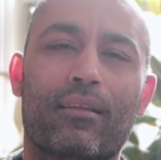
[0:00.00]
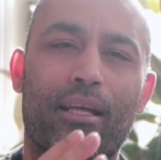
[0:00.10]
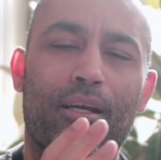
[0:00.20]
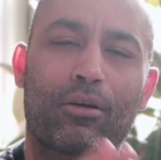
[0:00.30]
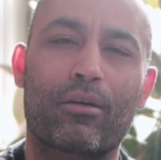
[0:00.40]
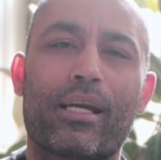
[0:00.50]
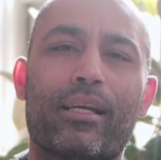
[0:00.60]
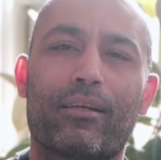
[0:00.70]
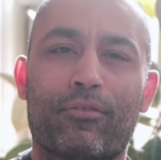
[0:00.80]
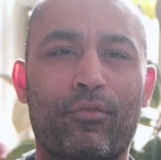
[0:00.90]
They
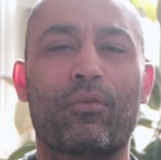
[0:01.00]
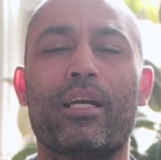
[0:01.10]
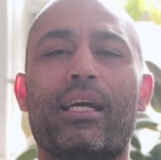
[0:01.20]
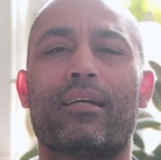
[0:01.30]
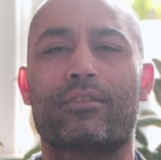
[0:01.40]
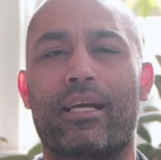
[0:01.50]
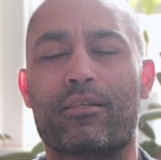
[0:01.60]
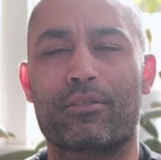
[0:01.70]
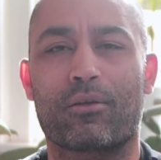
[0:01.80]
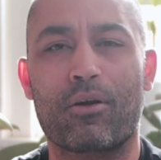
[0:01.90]
created free
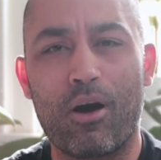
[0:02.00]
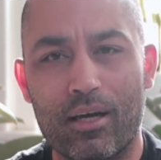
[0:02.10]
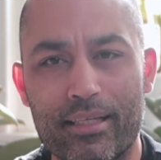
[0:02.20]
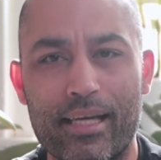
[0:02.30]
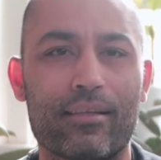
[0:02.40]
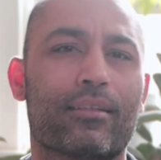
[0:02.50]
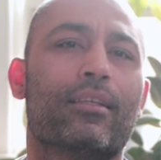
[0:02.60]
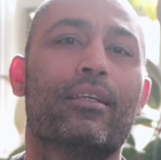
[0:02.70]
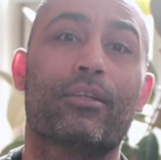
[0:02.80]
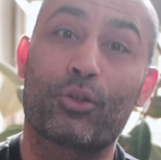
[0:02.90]
educational content,
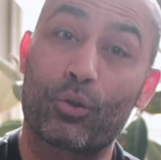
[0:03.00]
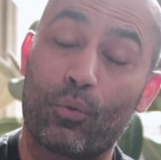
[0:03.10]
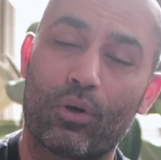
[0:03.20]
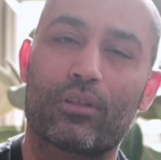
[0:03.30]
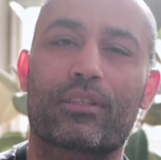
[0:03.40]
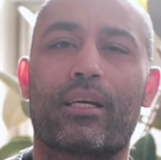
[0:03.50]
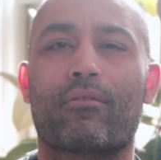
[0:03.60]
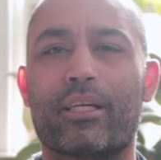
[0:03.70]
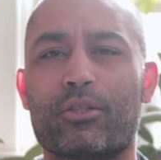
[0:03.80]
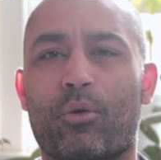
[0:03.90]
tools,
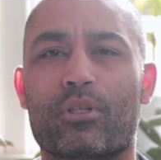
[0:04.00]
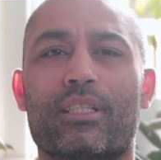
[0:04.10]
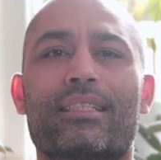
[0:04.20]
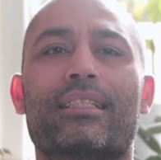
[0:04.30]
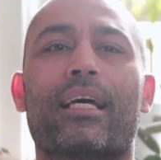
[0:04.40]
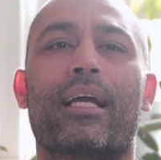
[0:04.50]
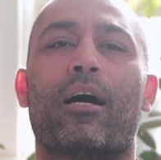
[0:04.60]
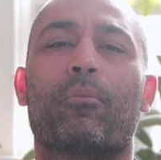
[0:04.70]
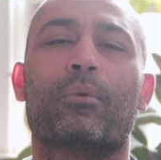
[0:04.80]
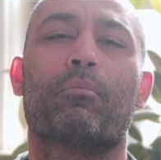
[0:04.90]
and resources that
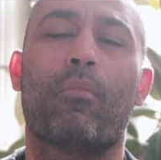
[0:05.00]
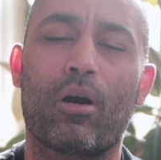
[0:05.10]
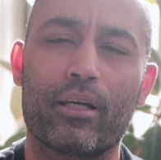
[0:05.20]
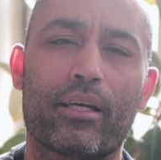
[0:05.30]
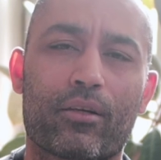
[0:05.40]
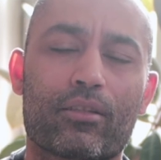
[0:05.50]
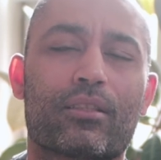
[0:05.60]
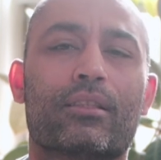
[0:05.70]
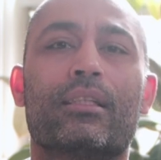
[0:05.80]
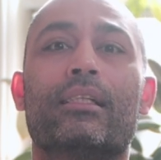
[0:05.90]
helped
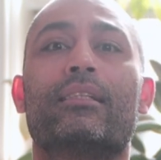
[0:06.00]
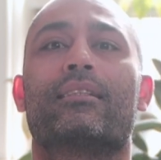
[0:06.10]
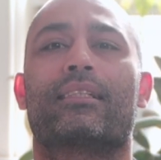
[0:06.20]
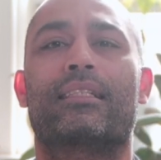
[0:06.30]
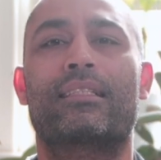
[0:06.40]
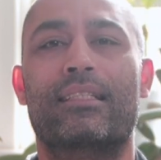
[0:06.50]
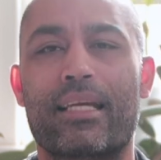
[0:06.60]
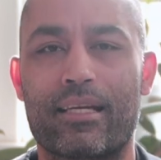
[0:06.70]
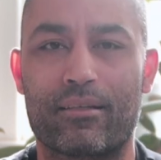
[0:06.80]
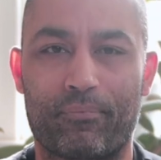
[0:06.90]
marketers
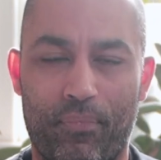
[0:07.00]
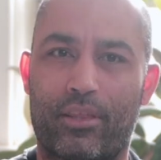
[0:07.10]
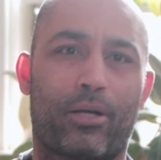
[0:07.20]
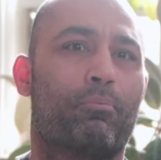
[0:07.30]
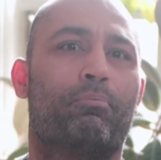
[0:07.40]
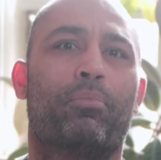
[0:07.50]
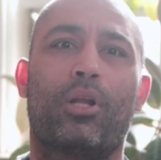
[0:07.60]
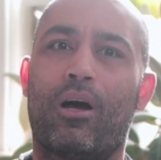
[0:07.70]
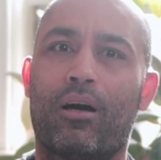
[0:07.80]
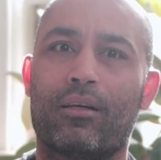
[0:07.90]
succeed. Their
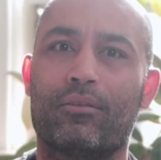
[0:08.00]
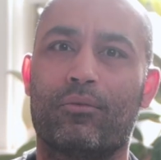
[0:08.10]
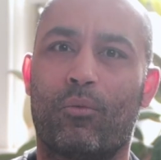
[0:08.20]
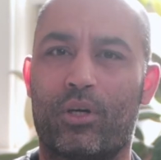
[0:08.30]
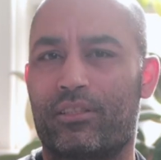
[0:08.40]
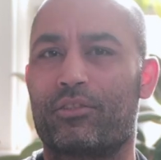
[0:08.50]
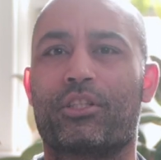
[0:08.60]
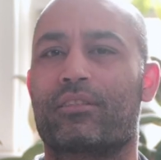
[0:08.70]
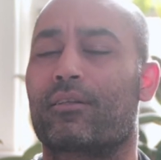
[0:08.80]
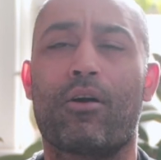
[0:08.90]
blog wasn't
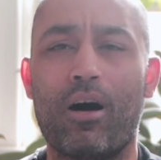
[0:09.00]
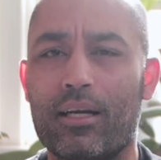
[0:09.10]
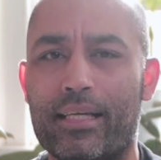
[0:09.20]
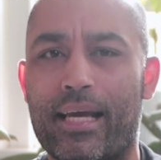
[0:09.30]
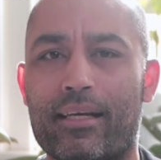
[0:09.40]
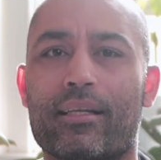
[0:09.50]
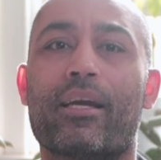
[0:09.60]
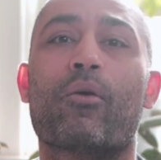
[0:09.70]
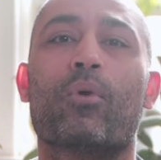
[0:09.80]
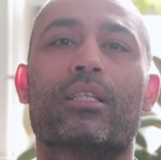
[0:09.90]
just content,
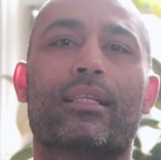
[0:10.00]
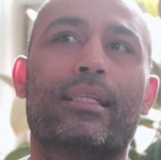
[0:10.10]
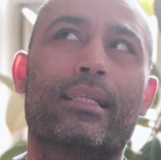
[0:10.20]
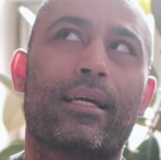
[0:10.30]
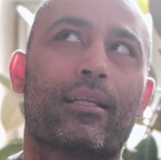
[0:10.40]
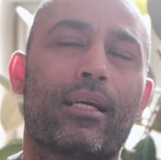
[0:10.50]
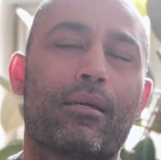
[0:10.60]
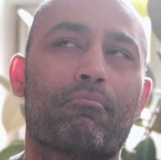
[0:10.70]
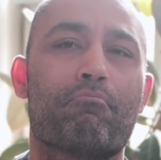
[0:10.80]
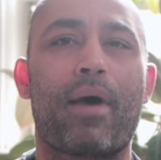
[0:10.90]
it was a
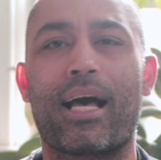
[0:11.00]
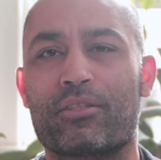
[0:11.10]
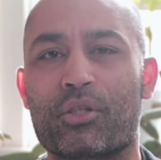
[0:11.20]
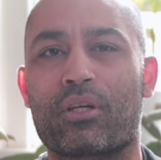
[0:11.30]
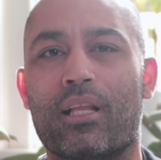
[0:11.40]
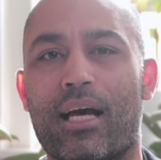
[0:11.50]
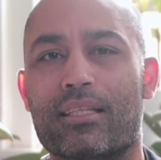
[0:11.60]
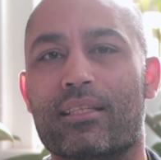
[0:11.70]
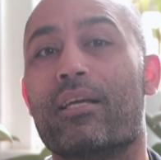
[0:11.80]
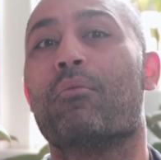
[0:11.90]
daily
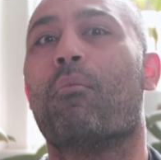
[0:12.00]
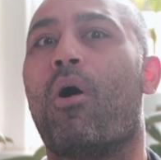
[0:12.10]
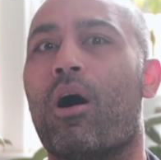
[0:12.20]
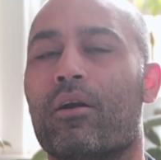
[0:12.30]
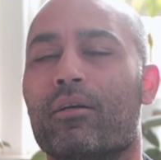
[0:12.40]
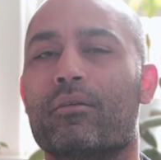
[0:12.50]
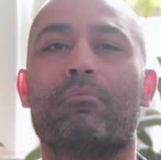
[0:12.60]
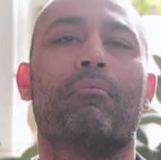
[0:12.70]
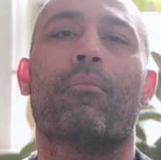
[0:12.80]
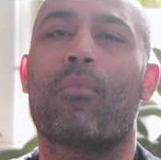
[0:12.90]
masterclass in
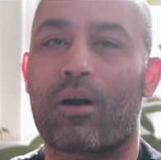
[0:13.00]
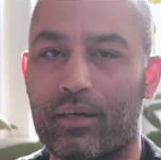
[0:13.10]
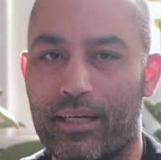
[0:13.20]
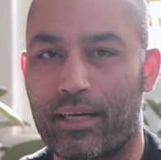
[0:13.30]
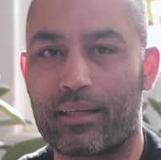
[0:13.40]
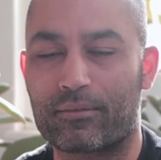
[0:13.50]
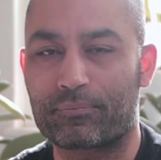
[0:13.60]
modern marketing.